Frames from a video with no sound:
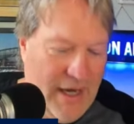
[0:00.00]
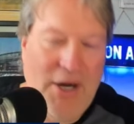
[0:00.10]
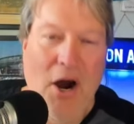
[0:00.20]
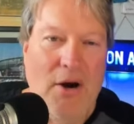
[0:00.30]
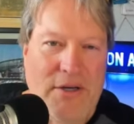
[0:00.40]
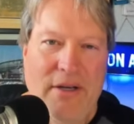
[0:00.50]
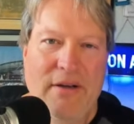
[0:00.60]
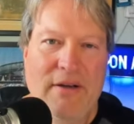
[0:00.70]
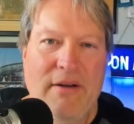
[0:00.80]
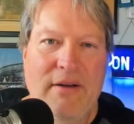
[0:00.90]
cart,
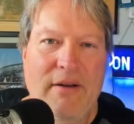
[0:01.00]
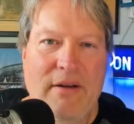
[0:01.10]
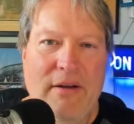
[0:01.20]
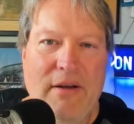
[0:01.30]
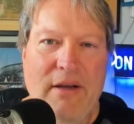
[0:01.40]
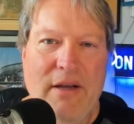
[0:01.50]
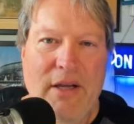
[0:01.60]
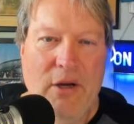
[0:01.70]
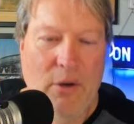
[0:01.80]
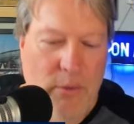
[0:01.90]

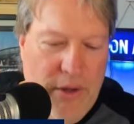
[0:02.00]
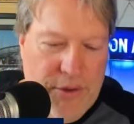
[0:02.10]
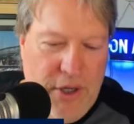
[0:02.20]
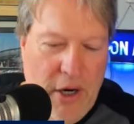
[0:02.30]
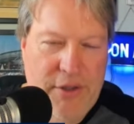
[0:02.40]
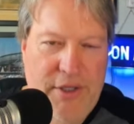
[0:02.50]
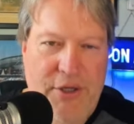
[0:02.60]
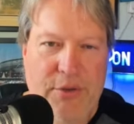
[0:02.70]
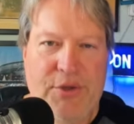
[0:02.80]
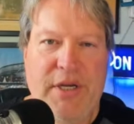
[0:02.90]
you know, one of those carts
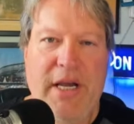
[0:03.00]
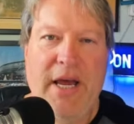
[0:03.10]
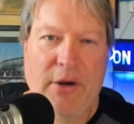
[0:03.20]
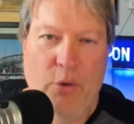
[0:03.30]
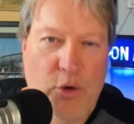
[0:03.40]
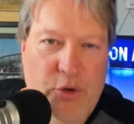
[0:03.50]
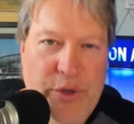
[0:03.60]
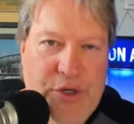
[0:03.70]
that you'll see at a grocery